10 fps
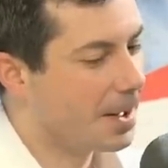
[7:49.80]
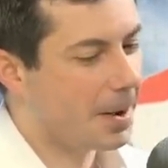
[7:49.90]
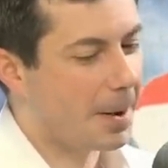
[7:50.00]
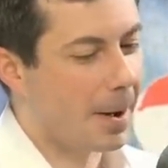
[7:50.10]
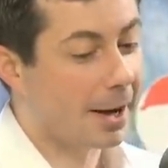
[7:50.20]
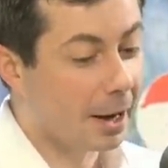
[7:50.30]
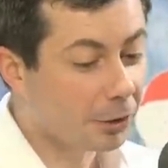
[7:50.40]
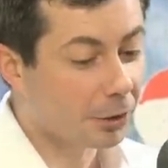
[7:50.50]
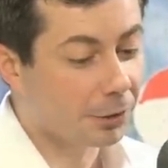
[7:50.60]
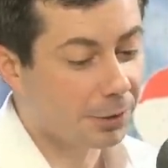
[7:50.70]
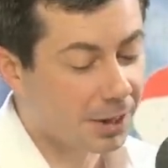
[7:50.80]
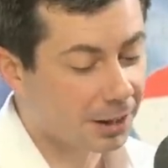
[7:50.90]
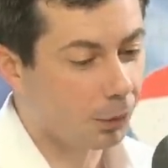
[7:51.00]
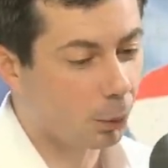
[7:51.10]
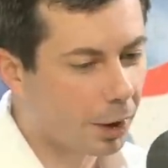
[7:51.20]
Uh, and I also
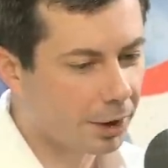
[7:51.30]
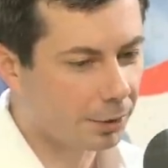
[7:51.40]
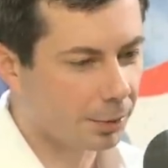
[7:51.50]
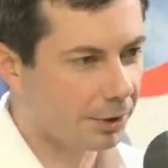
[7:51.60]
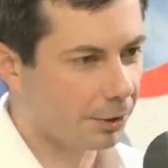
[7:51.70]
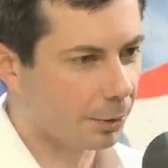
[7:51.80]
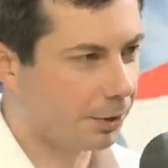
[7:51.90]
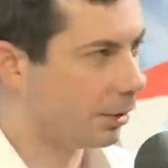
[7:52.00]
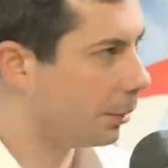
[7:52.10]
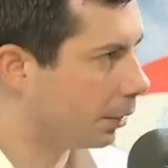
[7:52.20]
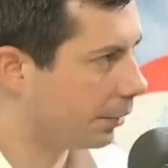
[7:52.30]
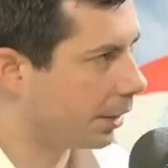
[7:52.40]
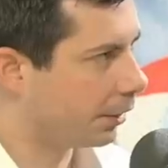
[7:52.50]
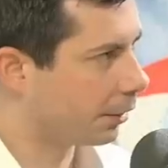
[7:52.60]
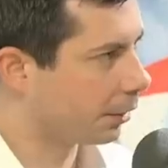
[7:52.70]
think that one of the reasons we seem to have
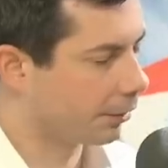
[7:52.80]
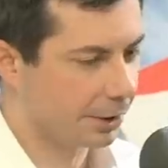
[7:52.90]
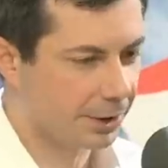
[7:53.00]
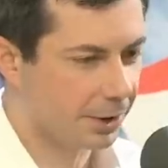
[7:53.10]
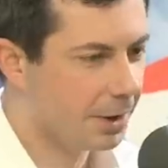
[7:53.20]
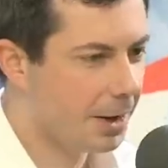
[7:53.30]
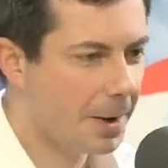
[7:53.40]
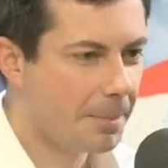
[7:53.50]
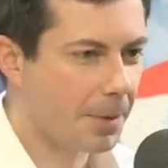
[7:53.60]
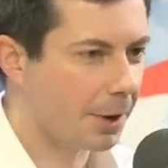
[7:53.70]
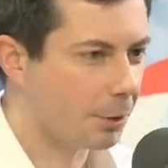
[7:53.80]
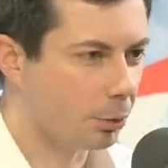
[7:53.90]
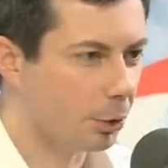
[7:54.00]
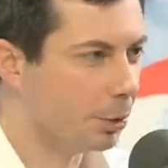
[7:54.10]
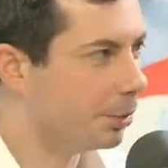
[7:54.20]
hit a nerve that the the,
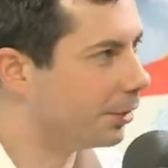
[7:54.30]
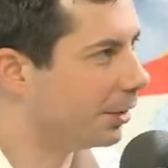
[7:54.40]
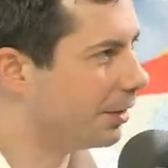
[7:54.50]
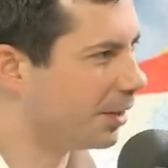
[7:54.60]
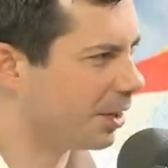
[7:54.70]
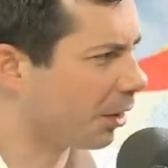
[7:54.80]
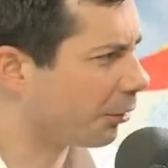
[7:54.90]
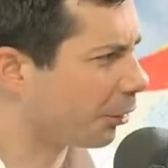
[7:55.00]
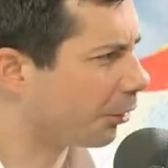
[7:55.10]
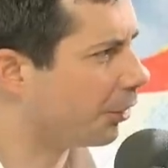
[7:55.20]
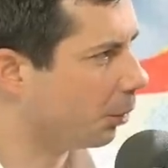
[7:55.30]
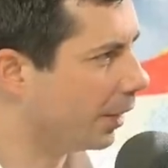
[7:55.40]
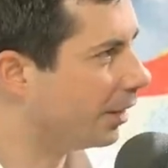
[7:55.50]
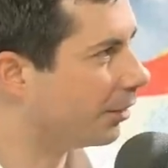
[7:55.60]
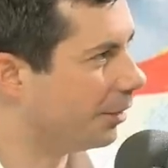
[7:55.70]
the rooms, even in our first few
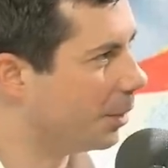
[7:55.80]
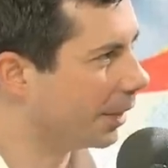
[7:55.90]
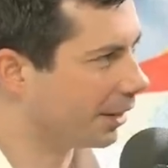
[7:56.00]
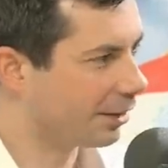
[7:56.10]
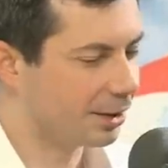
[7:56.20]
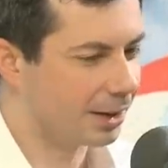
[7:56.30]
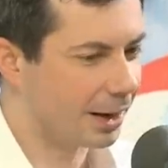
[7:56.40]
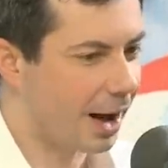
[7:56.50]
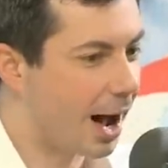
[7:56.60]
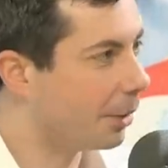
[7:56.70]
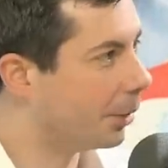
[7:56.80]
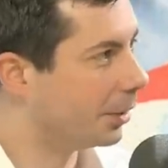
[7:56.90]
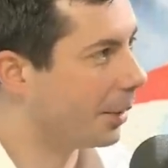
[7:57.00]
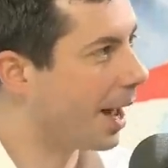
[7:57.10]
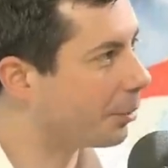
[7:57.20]
weeks of doing this in, in Iowa
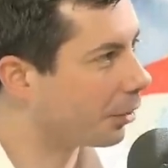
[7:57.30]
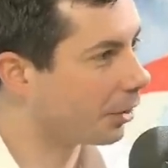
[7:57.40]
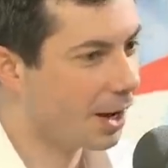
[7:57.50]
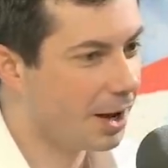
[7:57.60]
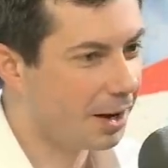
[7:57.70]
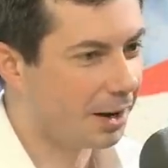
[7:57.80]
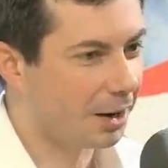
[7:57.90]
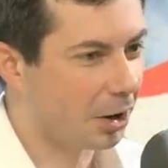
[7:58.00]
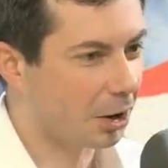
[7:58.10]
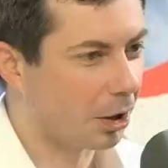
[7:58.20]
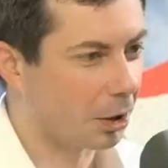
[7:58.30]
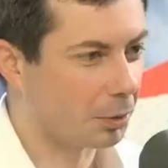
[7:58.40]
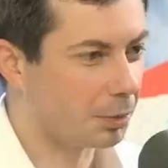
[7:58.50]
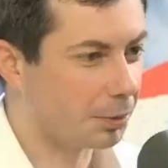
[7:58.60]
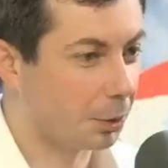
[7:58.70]
and New Hampshire, uh, are,
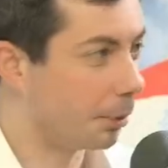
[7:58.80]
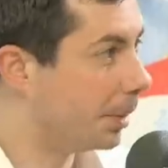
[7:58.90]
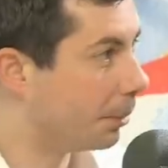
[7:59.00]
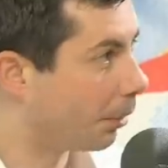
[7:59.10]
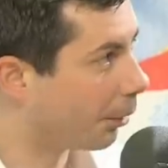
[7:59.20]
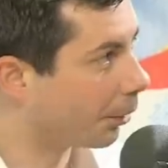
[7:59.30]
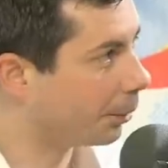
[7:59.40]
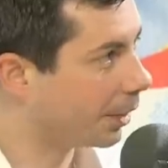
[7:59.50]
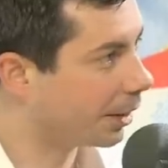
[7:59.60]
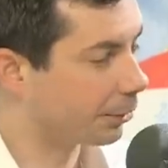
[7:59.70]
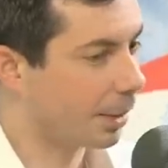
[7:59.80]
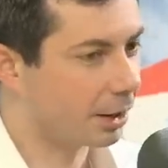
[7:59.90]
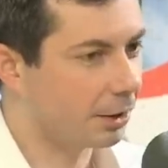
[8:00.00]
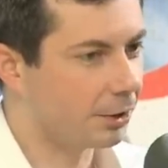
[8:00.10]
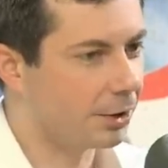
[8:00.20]
are full of people more than we had
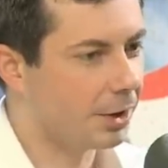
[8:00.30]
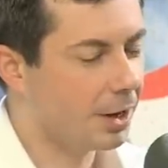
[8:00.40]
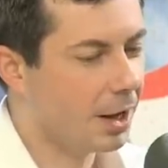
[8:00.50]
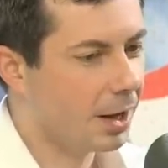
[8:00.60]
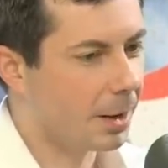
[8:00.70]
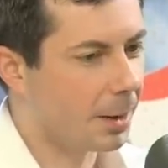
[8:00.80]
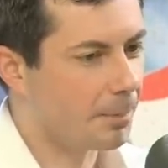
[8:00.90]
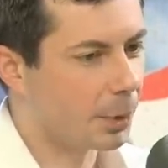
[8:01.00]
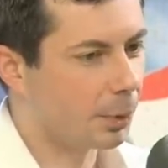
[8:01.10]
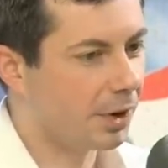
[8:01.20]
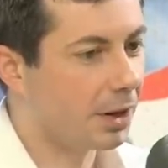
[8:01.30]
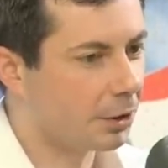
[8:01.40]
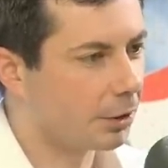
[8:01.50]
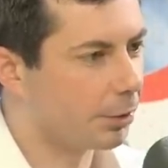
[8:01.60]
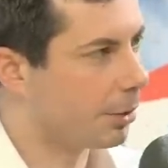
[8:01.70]
expected, is that um, we've hit
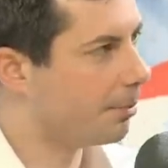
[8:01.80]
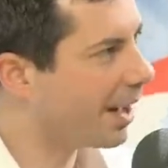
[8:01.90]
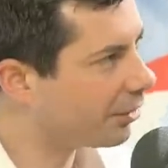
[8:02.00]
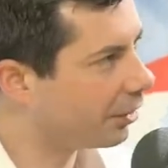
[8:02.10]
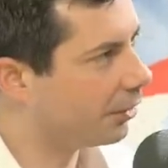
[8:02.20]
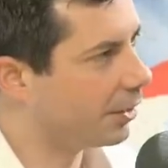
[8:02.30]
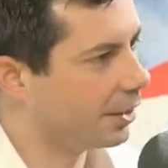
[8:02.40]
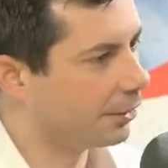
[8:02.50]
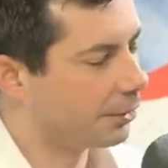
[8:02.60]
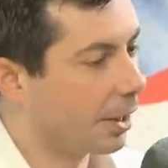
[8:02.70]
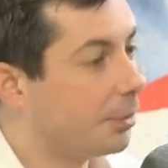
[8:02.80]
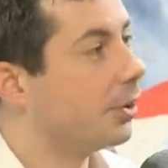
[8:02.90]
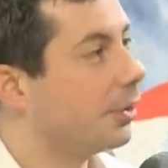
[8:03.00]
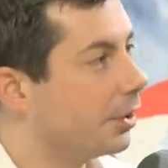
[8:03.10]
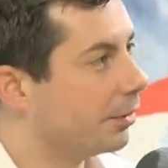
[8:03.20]
a nerve with a message that is
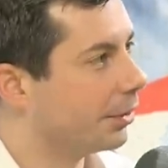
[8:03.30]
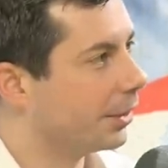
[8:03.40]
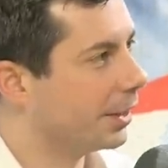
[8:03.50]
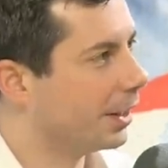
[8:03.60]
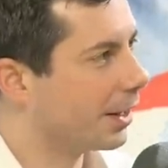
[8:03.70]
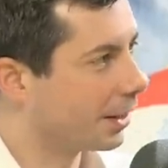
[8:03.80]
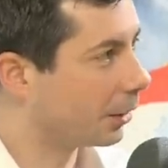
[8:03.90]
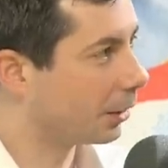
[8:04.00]
substantively, I think, a